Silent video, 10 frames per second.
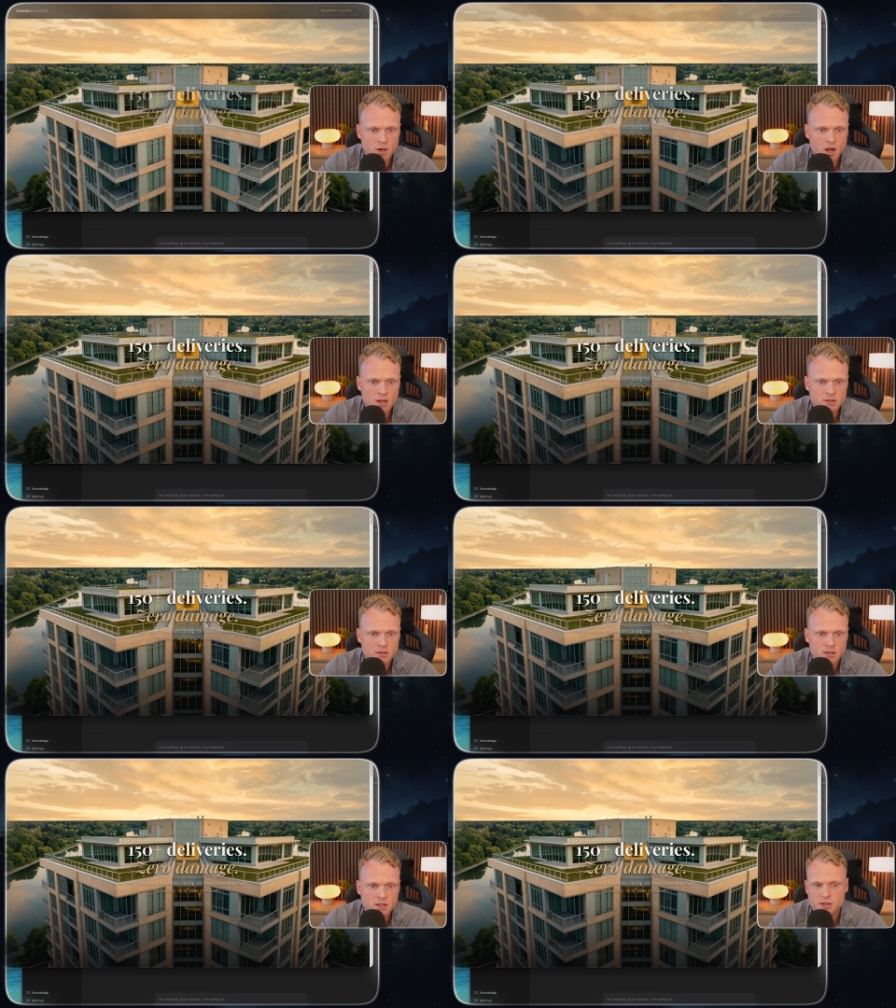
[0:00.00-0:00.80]

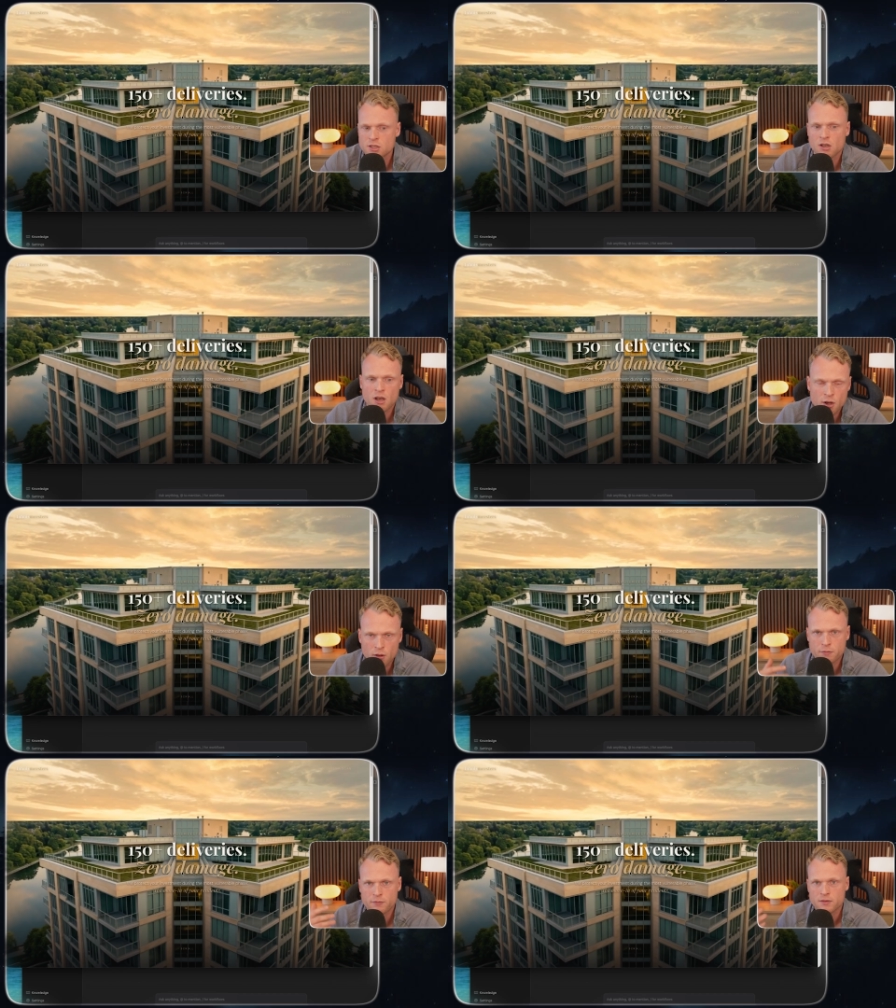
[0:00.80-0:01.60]
because there's a lot
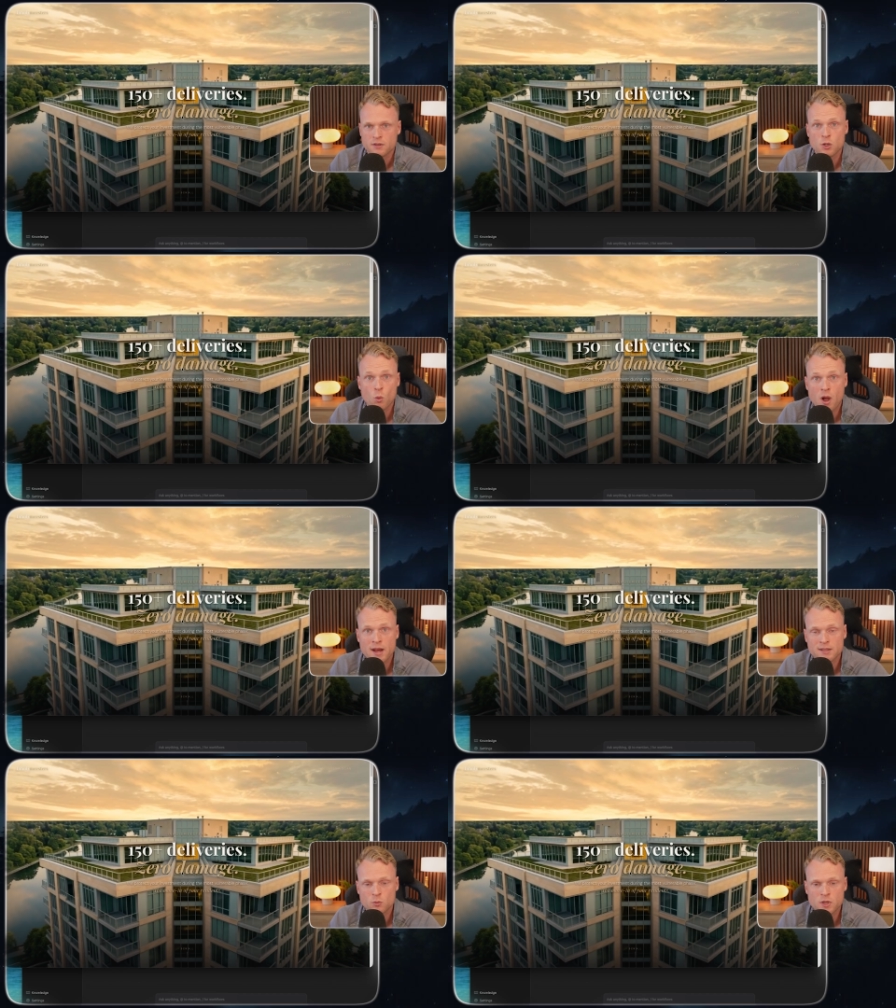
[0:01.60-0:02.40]
of
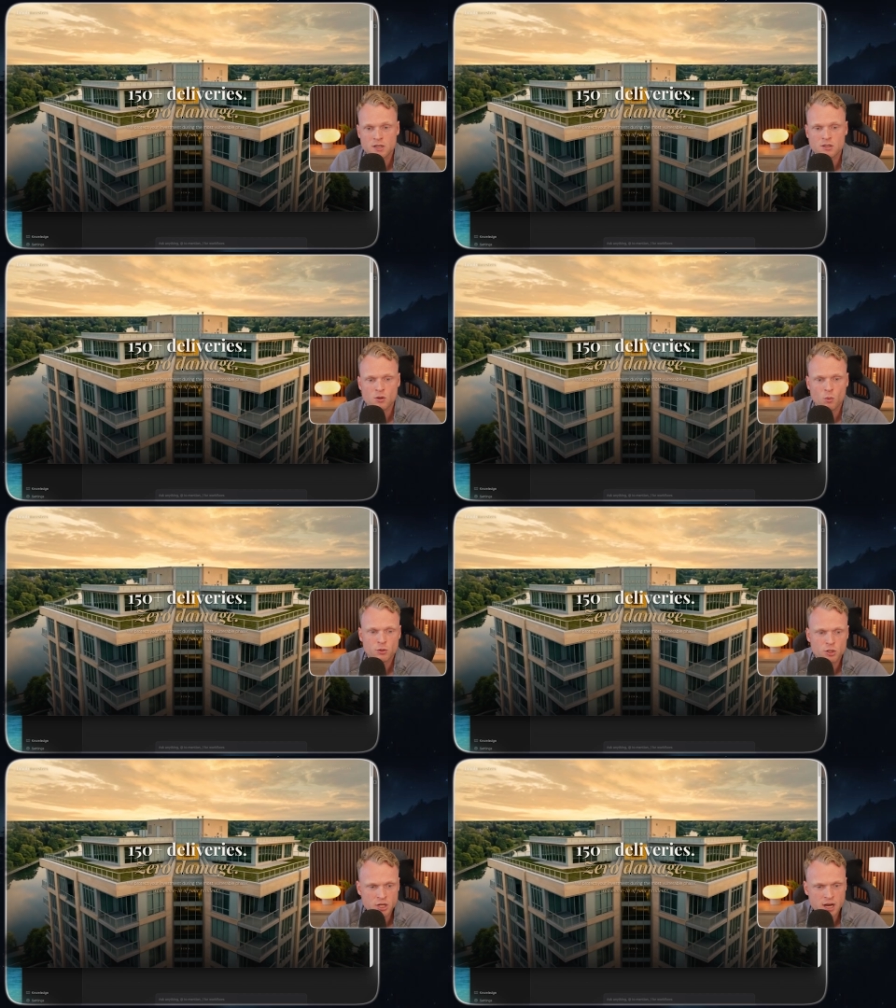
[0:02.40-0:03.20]
UI tweaks you
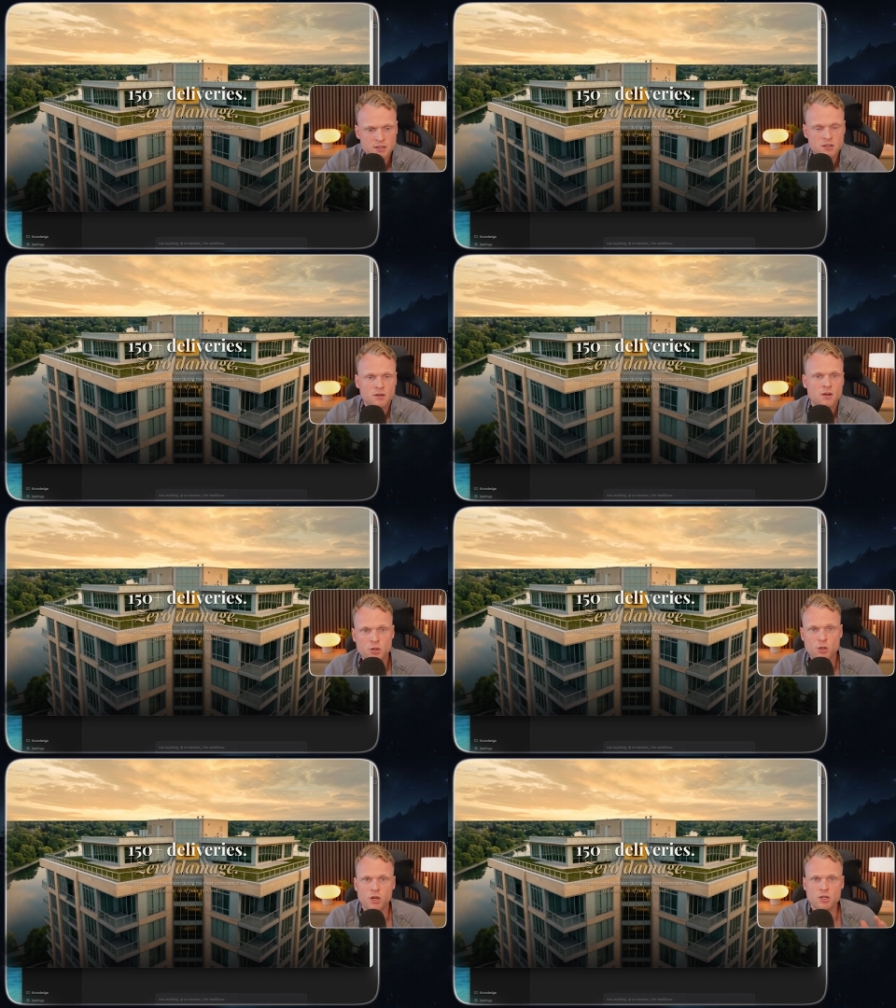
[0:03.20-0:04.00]
want to change,
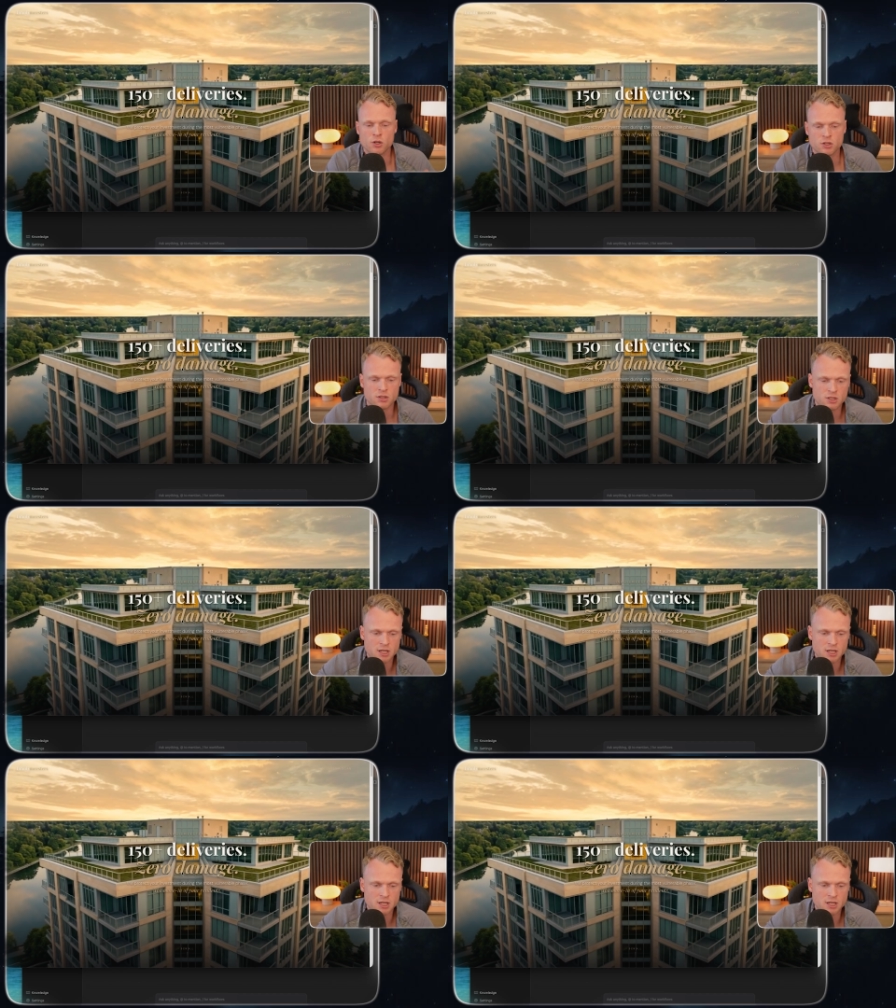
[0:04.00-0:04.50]
but you can just